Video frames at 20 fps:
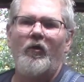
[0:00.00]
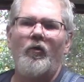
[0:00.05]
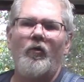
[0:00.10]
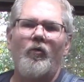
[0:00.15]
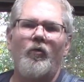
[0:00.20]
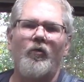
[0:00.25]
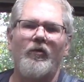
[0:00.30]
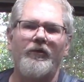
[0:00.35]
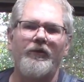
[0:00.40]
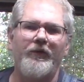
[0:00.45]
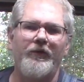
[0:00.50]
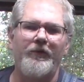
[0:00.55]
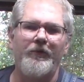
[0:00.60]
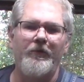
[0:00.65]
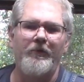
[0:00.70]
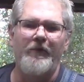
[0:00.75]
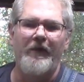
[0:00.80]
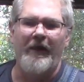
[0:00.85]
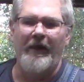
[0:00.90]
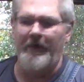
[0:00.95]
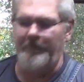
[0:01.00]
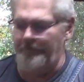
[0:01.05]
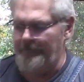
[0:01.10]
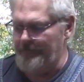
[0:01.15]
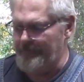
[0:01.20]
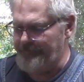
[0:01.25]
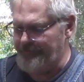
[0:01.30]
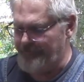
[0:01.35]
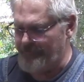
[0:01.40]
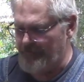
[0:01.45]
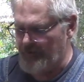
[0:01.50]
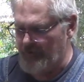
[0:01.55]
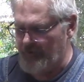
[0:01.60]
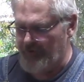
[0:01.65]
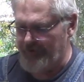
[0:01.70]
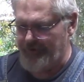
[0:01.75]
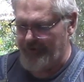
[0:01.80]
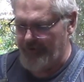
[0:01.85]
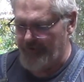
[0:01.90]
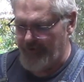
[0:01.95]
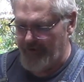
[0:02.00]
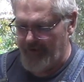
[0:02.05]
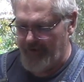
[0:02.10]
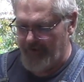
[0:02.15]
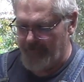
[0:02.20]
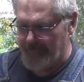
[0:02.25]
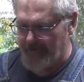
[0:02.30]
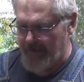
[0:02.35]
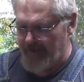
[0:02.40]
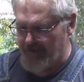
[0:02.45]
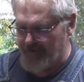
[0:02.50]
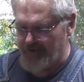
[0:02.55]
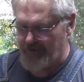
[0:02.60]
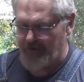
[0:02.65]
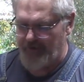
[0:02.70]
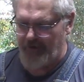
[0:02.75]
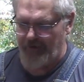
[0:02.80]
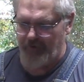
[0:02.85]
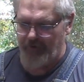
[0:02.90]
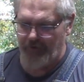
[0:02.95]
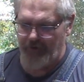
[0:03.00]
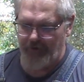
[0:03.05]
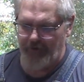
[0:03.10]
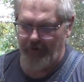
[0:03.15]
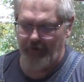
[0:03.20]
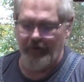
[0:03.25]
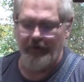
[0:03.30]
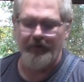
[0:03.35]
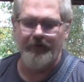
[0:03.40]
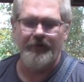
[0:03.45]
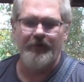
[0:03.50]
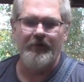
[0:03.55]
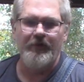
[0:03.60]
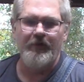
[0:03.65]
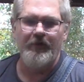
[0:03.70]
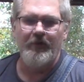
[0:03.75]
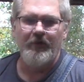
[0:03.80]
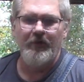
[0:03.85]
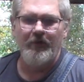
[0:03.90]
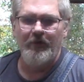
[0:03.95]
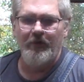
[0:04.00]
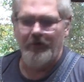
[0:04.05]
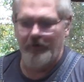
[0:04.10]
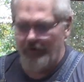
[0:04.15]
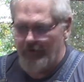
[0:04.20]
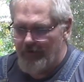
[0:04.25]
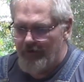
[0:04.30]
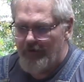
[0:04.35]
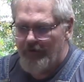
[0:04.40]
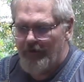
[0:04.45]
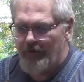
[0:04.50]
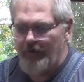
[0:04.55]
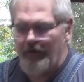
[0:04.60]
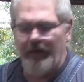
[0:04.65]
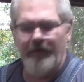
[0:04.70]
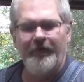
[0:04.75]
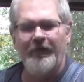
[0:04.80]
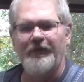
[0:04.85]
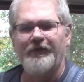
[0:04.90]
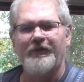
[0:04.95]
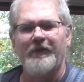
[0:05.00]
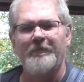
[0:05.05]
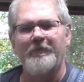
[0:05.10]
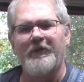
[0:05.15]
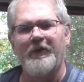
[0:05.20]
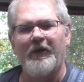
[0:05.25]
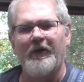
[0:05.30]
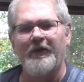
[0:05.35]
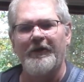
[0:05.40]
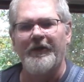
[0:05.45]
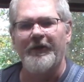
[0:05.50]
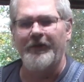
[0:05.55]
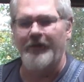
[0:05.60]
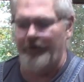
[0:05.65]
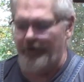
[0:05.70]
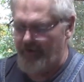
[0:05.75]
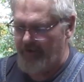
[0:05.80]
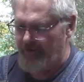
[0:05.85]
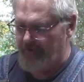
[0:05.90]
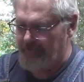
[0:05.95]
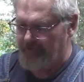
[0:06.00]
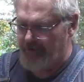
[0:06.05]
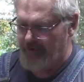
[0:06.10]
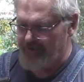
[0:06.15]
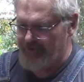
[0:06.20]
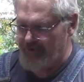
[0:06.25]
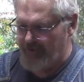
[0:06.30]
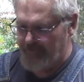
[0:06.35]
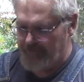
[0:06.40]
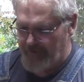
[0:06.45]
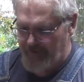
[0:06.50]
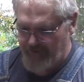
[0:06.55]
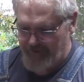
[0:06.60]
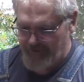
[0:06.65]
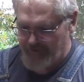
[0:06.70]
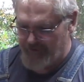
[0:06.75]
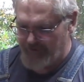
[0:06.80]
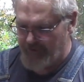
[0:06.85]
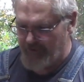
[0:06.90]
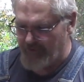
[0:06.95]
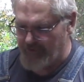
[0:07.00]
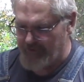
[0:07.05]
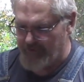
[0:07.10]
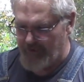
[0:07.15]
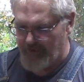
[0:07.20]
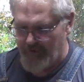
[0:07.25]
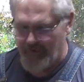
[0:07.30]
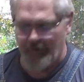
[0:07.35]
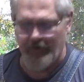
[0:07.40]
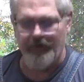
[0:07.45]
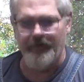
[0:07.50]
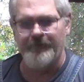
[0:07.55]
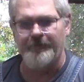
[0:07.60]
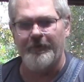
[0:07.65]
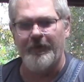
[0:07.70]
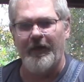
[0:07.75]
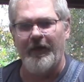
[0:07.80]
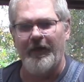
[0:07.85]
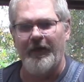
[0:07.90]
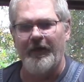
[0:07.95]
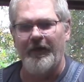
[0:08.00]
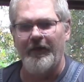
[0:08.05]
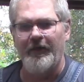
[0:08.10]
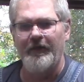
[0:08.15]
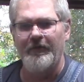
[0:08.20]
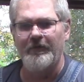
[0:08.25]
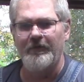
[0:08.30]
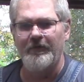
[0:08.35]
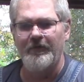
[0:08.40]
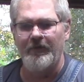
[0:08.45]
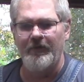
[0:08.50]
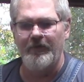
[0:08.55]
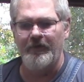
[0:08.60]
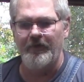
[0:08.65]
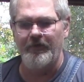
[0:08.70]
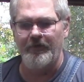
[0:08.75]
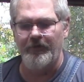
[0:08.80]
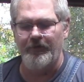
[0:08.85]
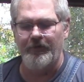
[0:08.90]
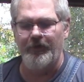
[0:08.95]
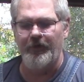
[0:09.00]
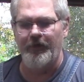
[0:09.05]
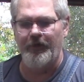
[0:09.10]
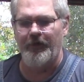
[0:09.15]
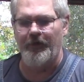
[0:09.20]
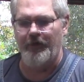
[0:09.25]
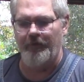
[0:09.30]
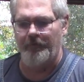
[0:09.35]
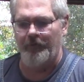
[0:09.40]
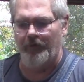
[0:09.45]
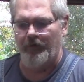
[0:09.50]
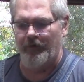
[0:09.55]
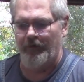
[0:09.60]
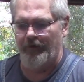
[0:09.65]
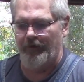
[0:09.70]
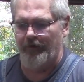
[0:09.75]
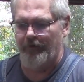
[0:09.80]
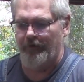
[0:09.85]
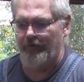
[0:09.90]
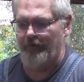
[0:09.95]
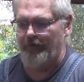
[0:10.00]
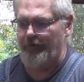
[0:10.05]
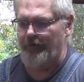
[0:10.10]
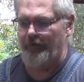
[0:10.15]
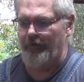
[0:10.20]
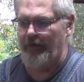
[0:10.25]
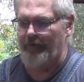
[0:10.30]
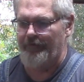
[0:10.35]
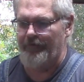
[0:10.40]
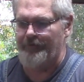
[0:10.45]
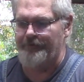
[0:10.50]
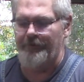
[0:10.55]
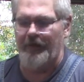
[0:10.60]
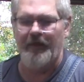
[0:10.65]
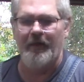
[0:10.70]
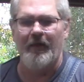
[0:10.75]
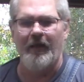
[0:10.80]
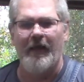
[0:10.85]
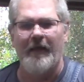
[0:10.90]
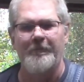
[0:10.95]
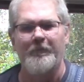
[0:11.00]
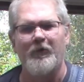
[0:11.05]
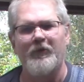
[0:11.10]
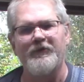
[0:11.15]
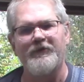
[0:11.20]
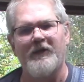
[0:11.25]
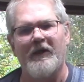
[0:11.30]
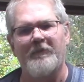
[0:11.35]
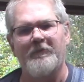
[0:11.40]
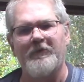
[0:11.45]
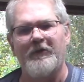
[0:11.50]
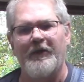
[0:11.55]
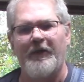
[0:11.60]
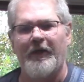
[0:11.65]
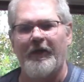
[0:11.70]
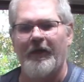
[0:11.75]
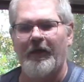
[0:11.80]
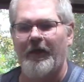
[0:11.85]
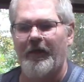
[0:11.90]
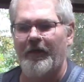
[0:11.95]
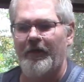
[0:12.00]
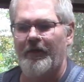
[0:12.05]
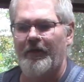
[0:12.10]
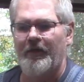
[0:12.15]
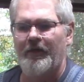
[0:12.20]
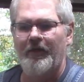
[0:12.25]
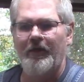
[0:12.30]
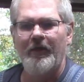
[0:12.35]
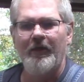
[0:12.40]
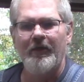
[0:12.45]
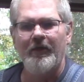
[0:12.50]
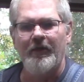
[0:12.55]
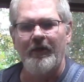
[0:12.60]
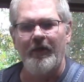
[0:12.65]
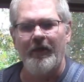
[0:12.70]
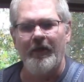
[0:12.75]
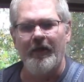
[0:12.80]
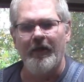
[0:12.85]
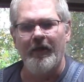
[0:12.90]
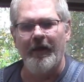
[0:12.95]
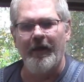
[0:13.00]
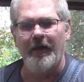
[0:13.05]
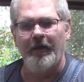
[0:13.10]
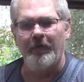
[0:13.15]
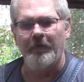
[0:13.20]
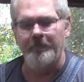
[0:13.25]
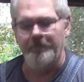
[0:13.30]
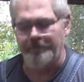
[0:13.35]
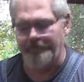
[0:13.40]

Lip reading: When you do that, what you end up actually doing is leaving some gunk in your airbrush that makes it so it's not going to spray good anymore. You'll have to spend a lot more time cleaning it out.